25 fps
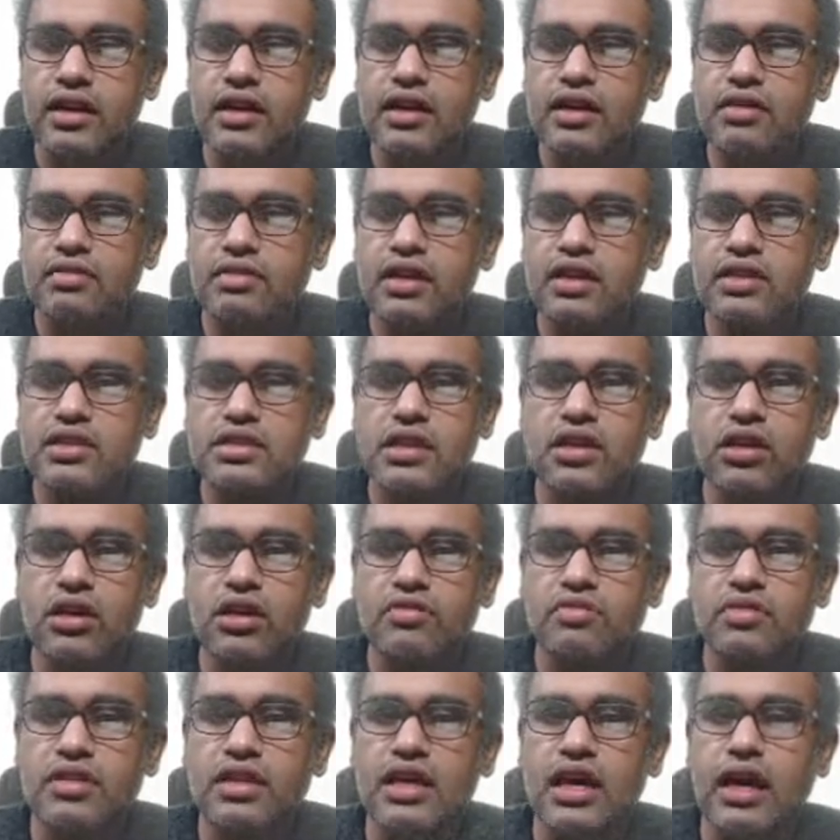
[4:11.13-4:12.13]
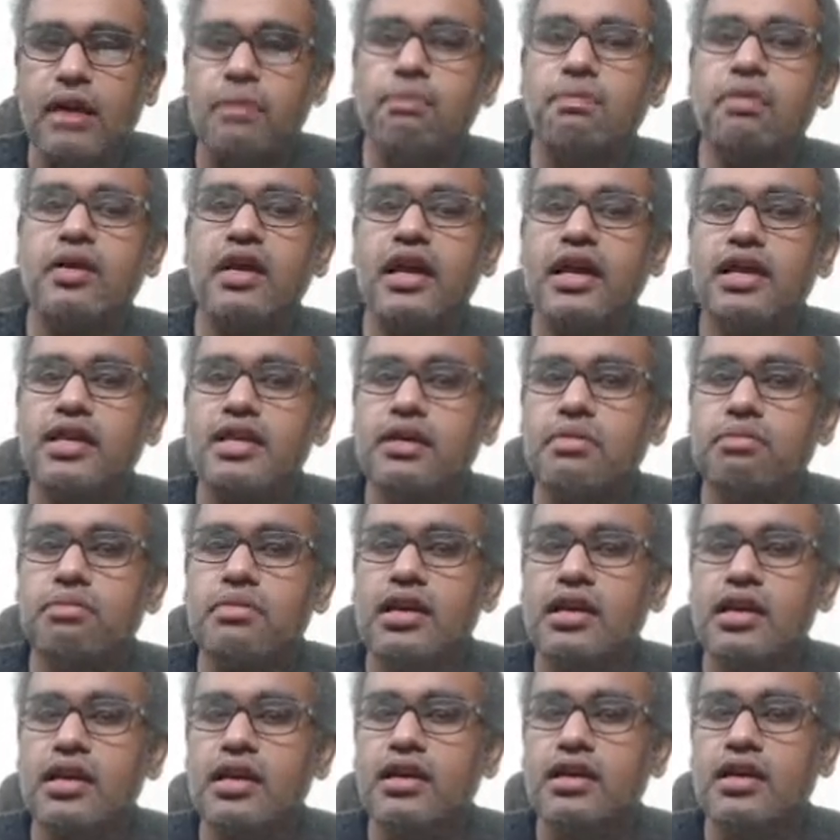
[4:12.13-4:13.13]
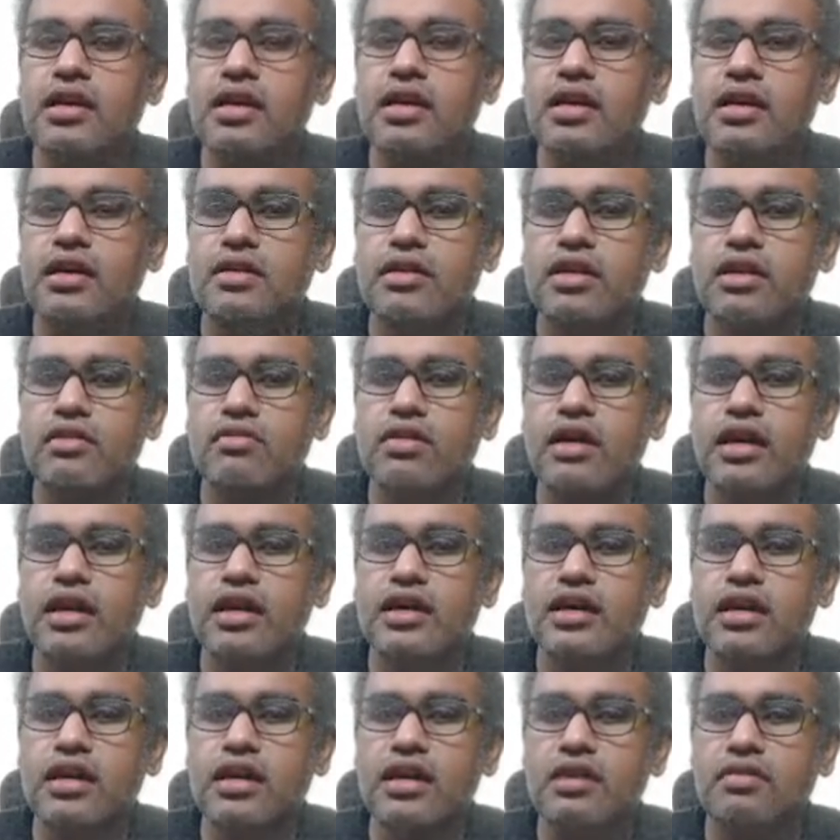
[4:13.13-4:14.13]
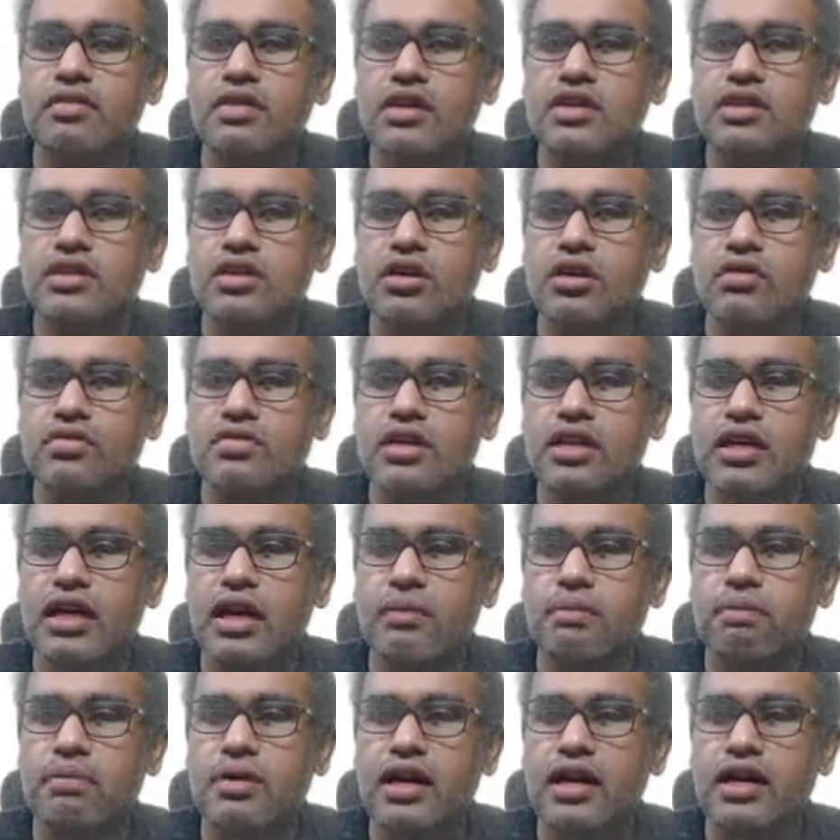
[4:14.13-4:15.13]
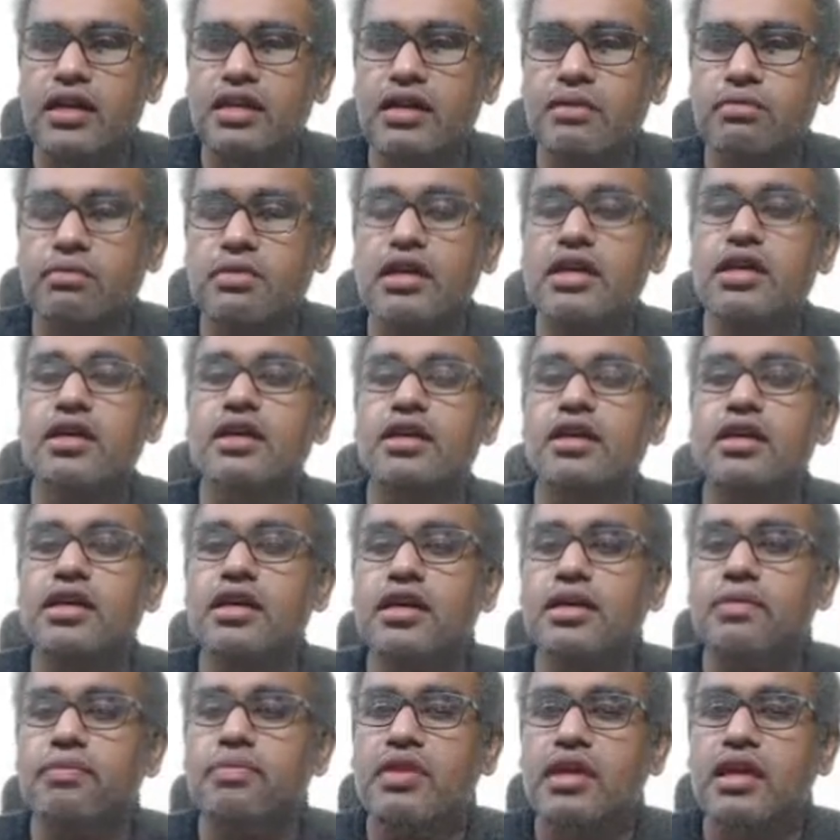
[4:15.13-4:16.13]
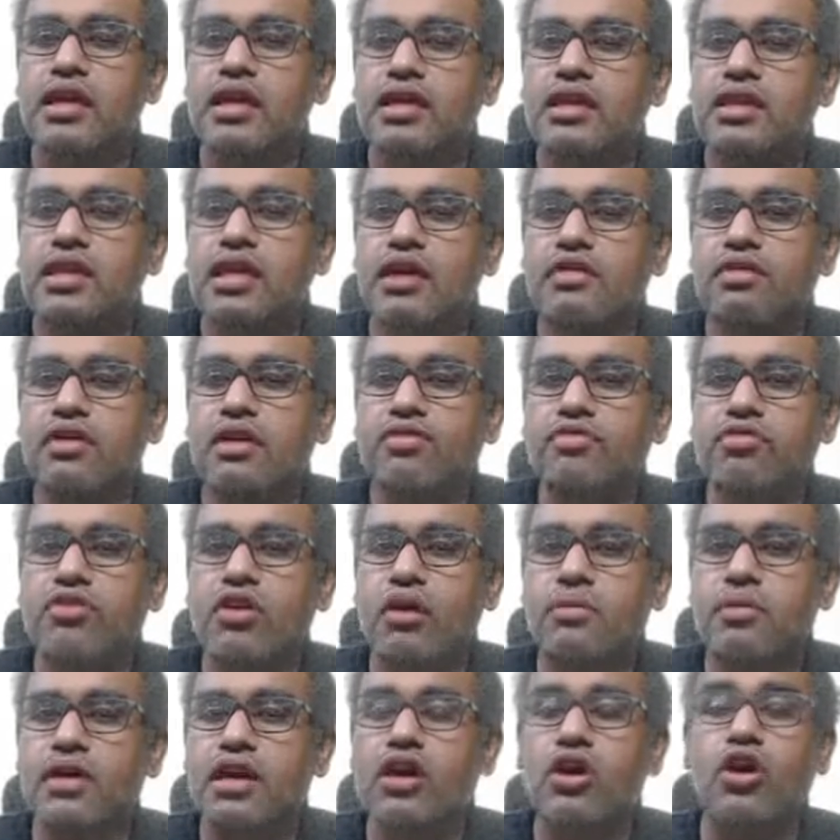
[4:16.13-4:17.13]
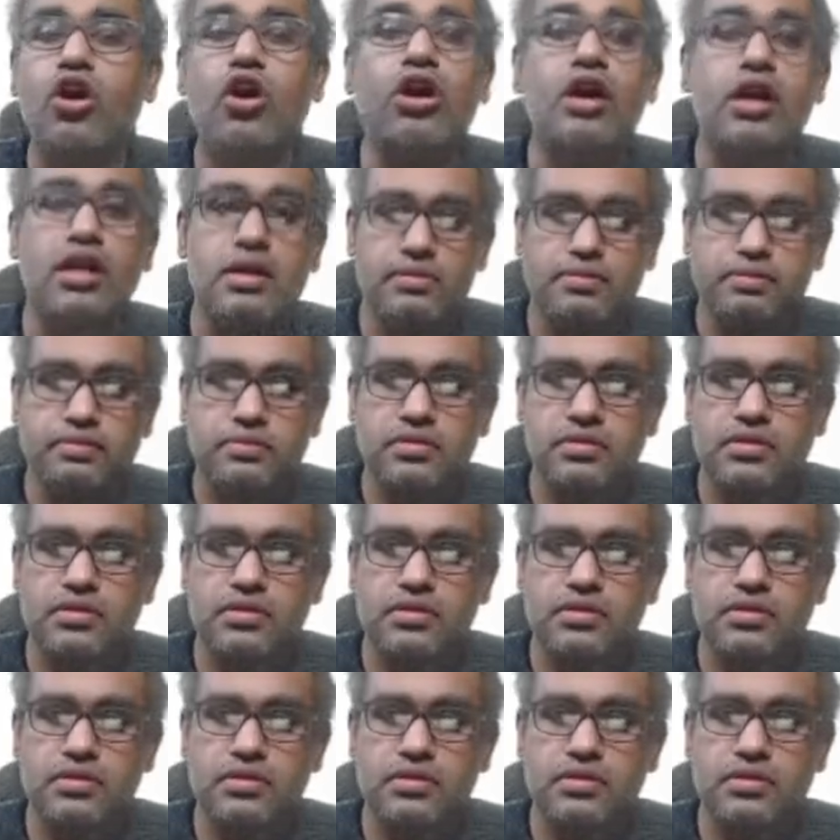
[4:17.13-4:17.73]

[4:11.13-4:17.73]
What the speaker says: division of the upper and the middle trunk, the ventral division of the upper and the middle trunk, they will form a cord.